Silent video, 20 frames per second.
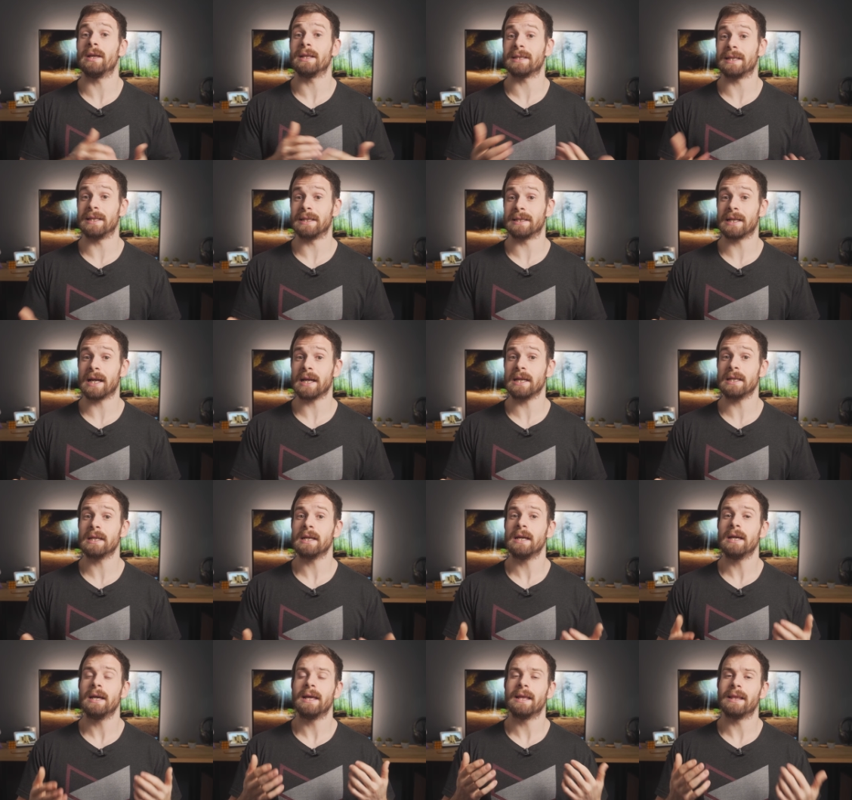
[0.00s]
that's inside,
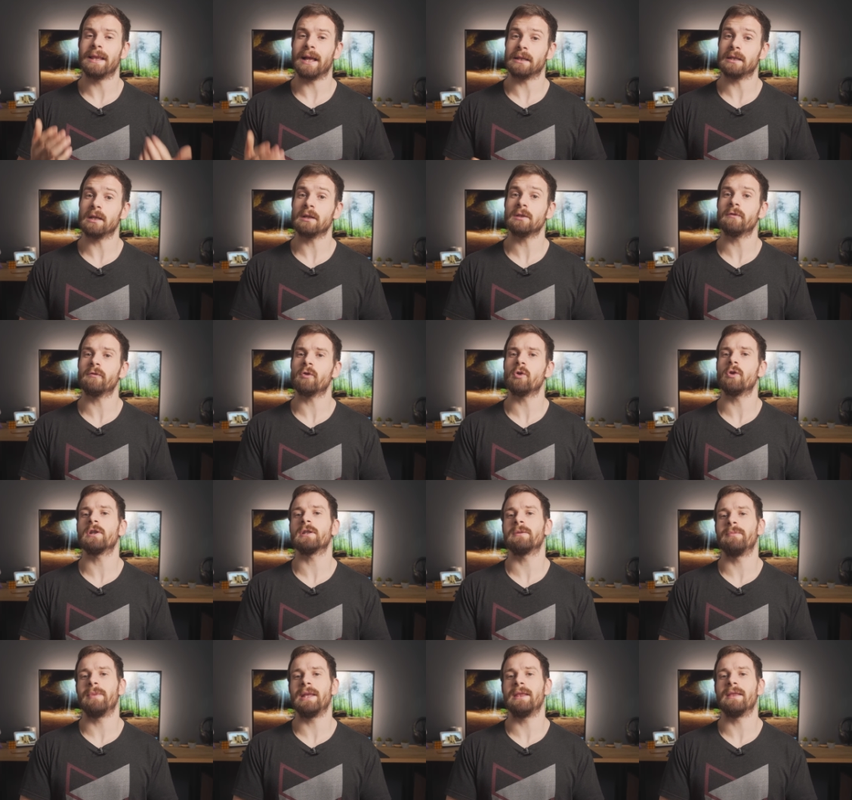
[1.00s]
that does of
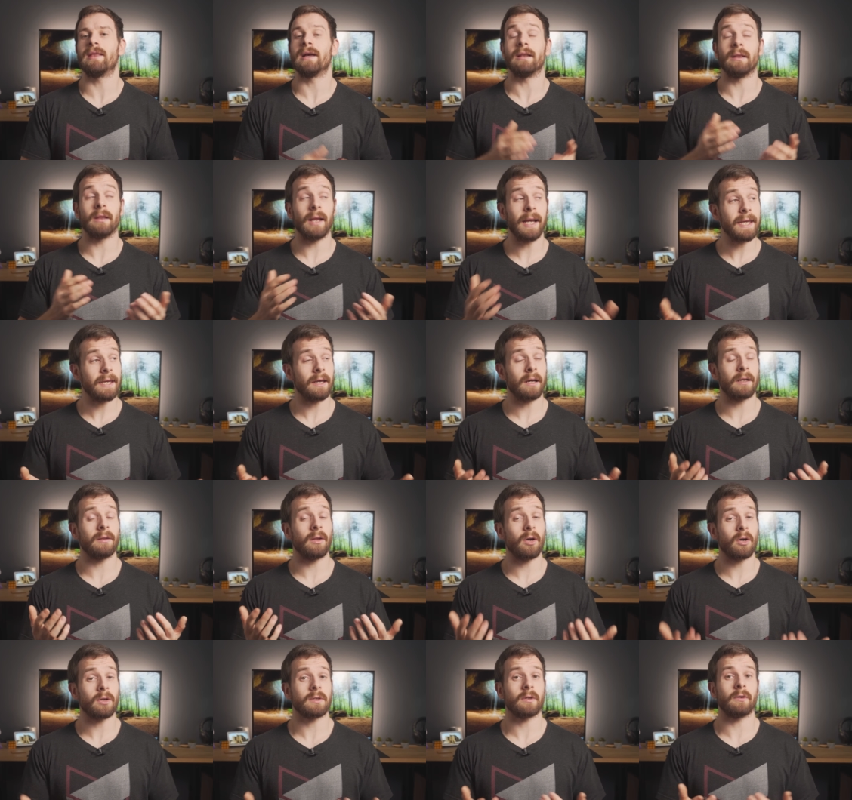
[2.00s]
course mean that like a
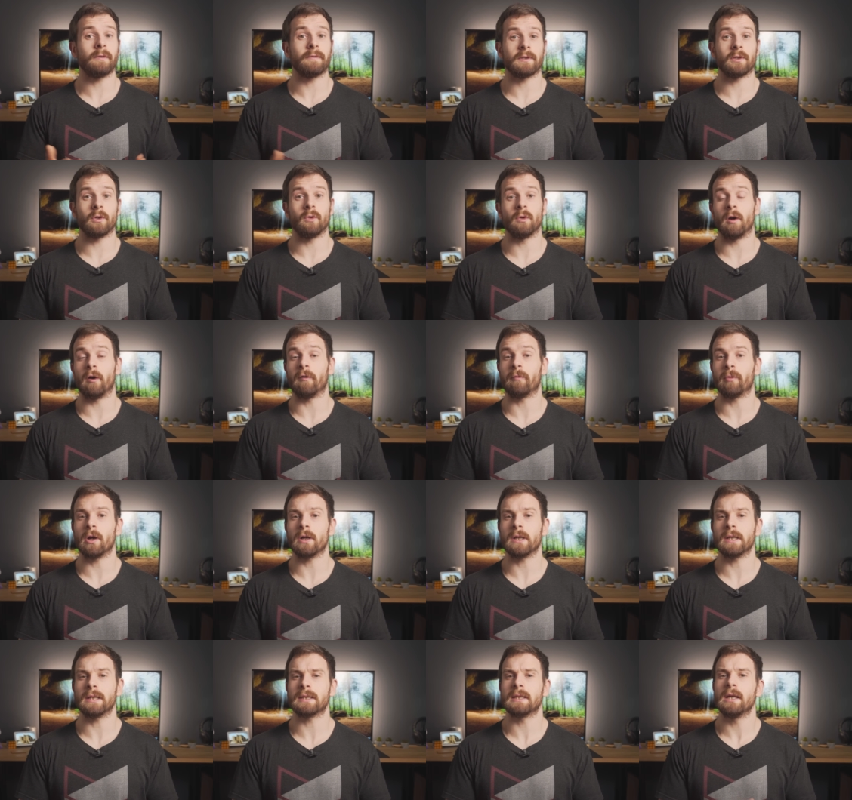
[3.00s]
lot of Sonoff
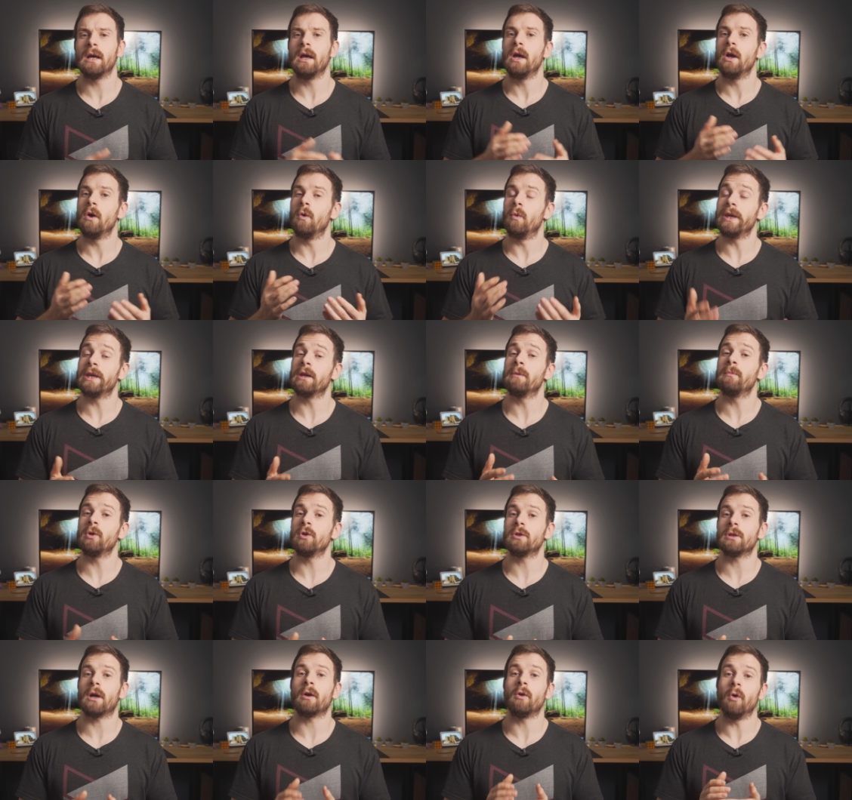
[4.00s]
products, we can
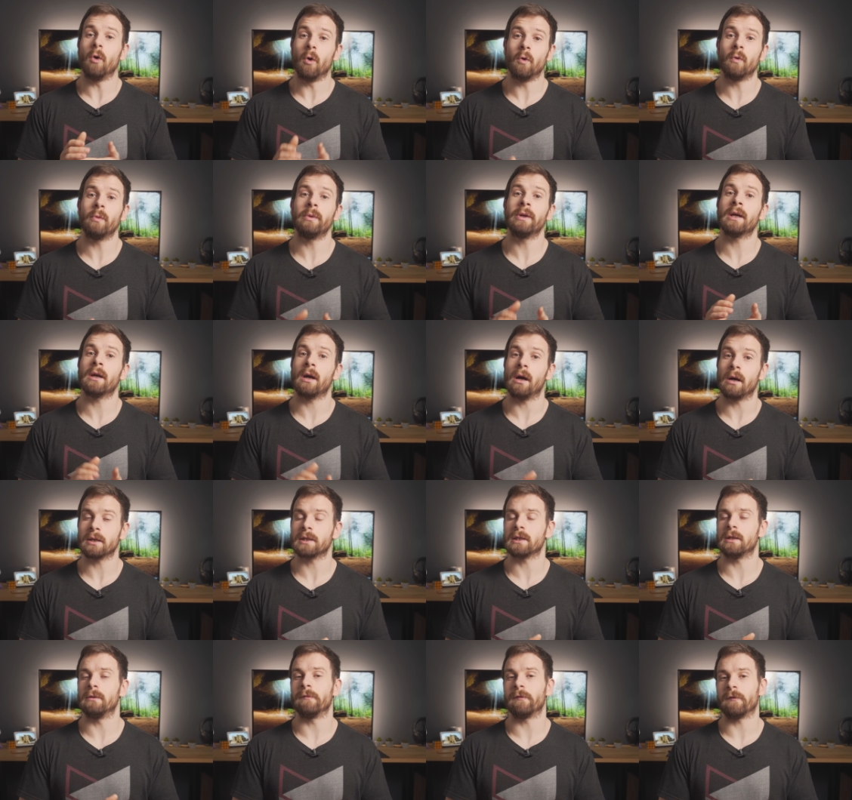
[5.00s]
put our own
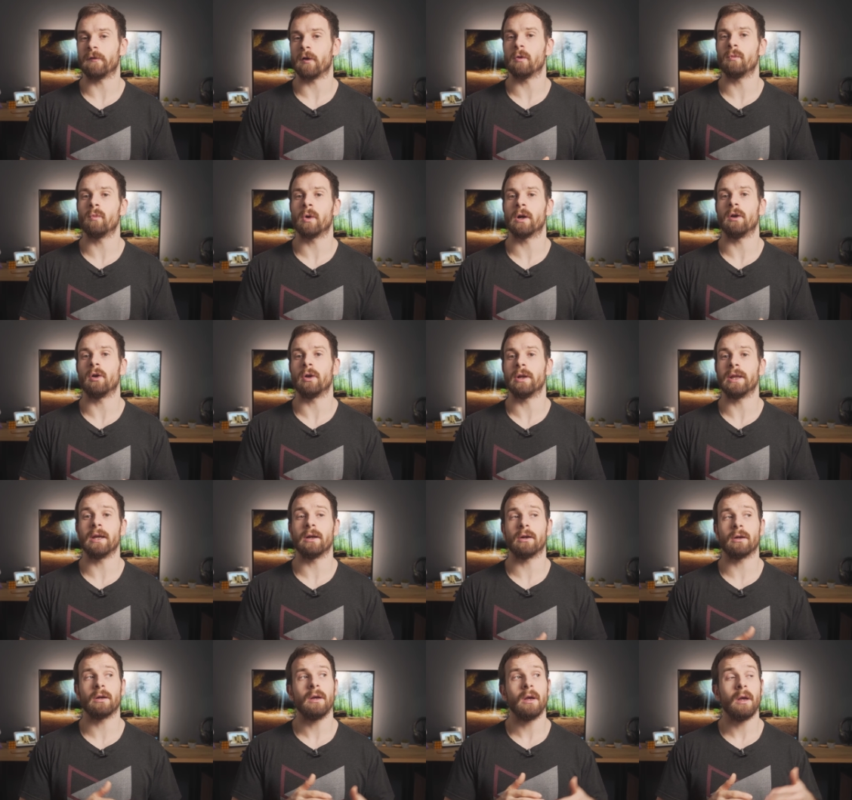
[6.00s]
custom firmware on
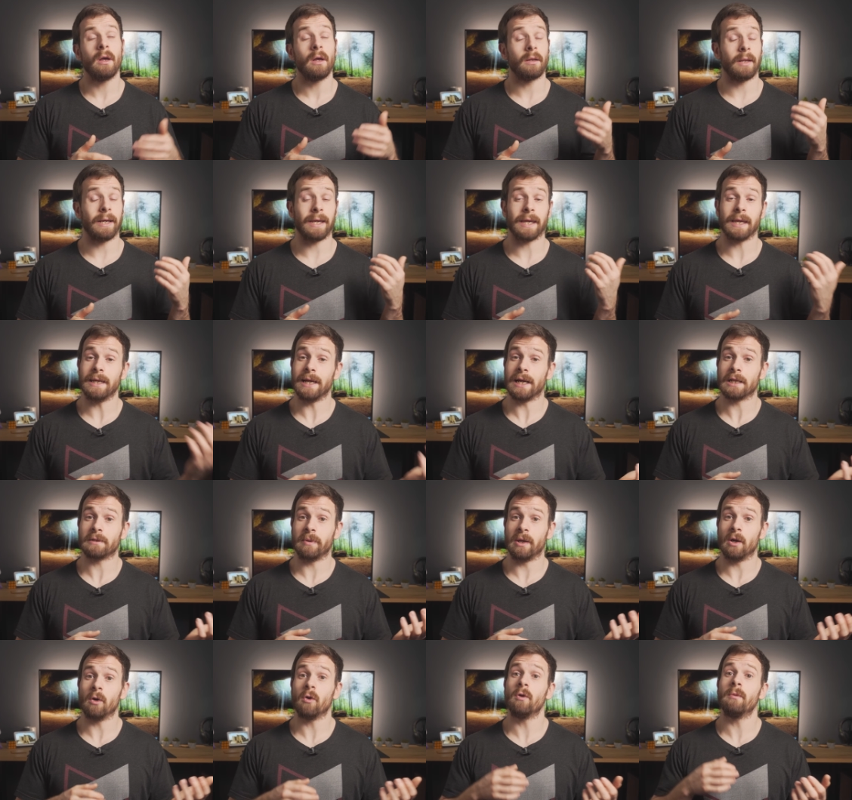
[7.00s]
here, like
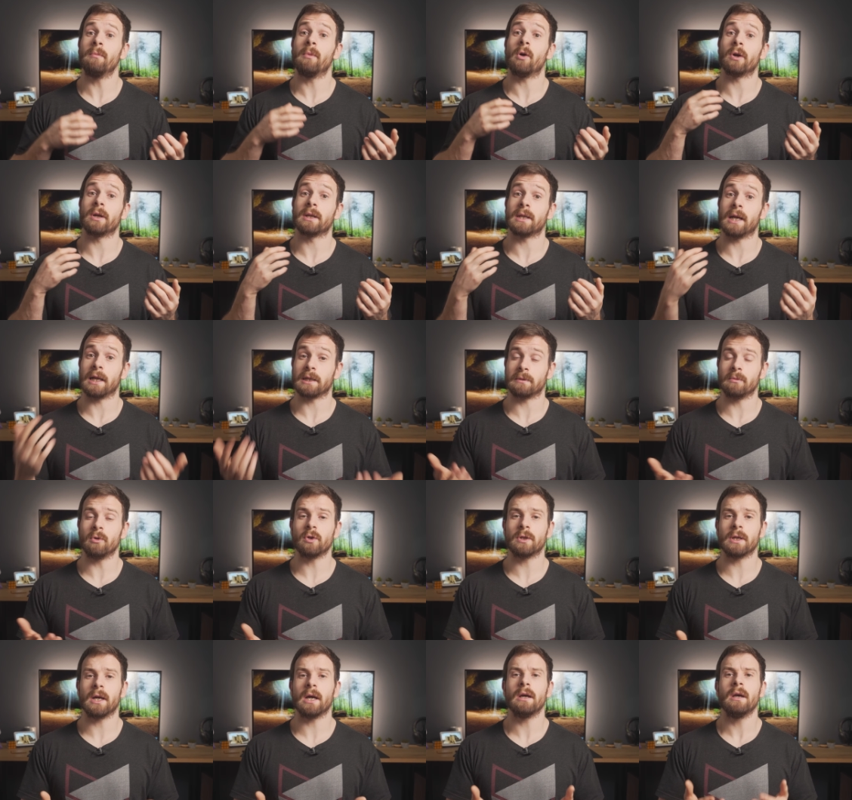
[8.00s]
ESP Home or
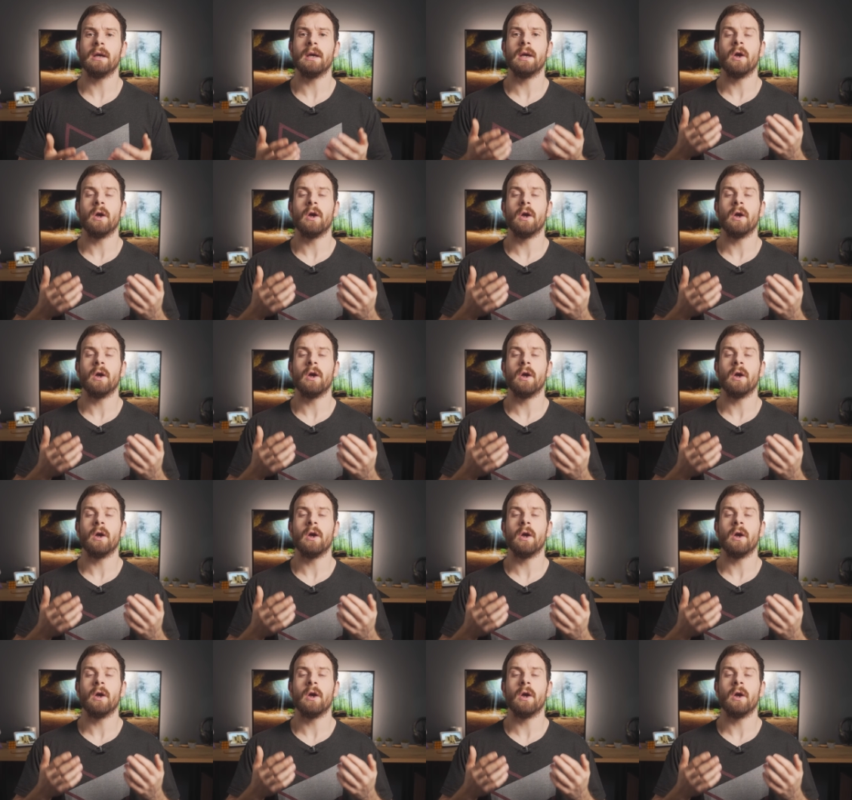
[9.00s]
Tasmota,